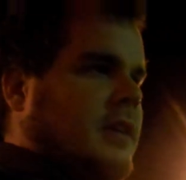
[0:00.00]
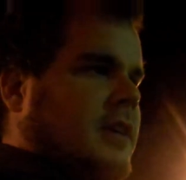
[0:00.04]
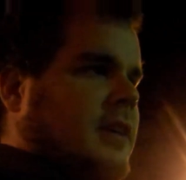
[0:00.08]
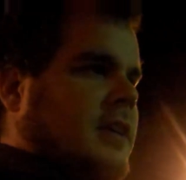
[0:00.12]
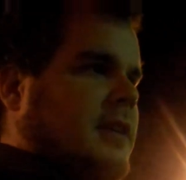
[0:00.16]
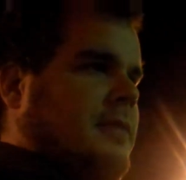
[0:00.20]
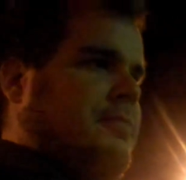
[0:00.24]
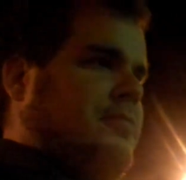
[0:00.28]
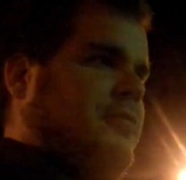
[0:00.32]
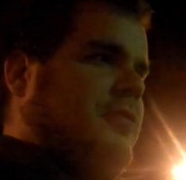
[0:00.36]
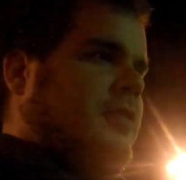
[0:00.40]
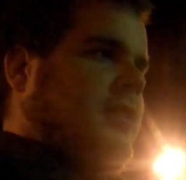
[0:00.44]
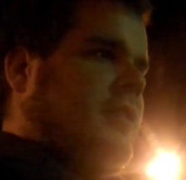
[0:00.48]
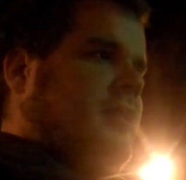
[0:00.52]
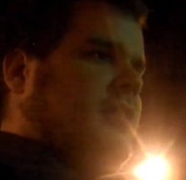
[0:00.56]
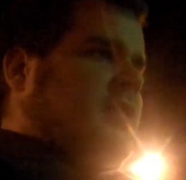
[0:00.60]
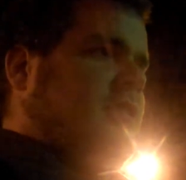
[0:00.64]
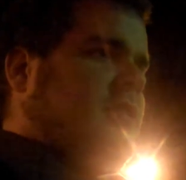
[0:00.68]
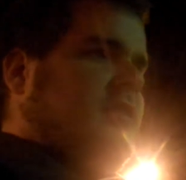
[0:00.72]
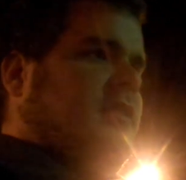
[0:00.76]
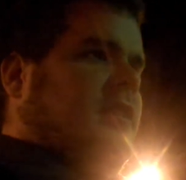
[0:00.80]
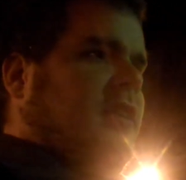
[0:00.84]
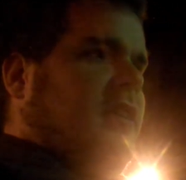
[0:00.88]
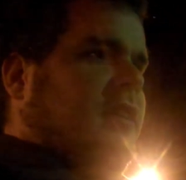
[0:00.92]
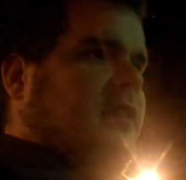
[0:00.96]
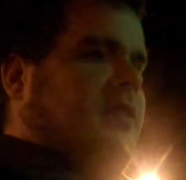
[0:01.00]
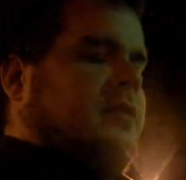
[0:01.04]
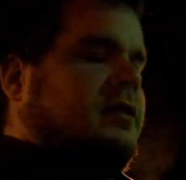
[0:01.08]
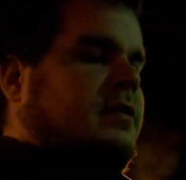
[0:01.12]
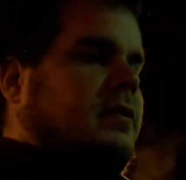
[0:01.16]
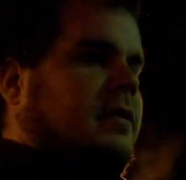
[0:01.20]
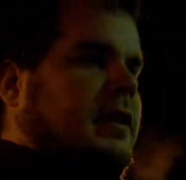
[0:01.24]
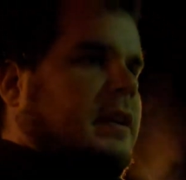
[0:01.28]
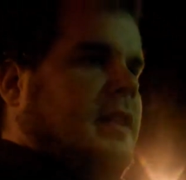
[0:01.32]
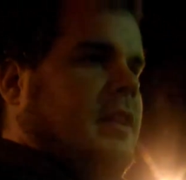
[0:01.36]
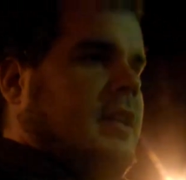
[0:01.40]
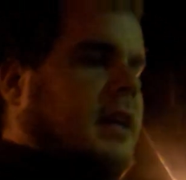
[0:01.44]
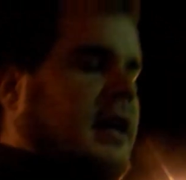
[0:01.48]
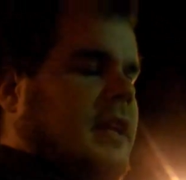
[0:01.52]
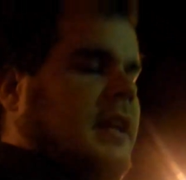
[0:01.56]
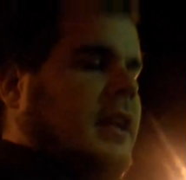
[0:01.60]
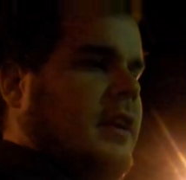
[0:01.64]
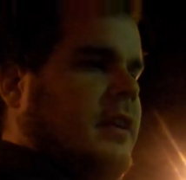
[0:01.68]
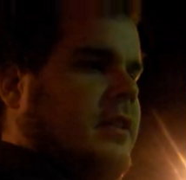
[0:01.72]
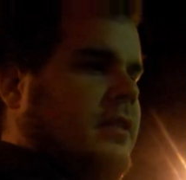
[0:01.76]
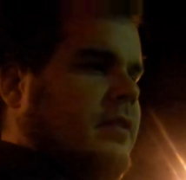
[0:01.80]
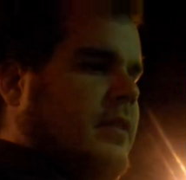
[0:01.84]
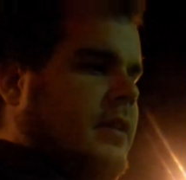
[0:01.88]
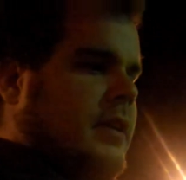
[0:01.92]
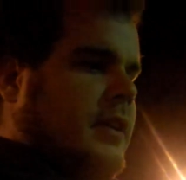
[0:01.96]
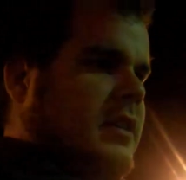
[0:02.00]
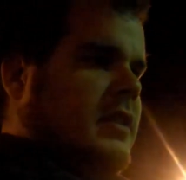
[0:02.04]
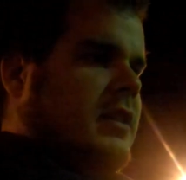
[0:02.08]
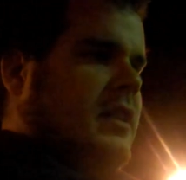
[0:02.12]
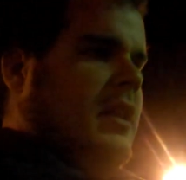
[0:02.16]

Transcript: got a pretty good solid storyline into it.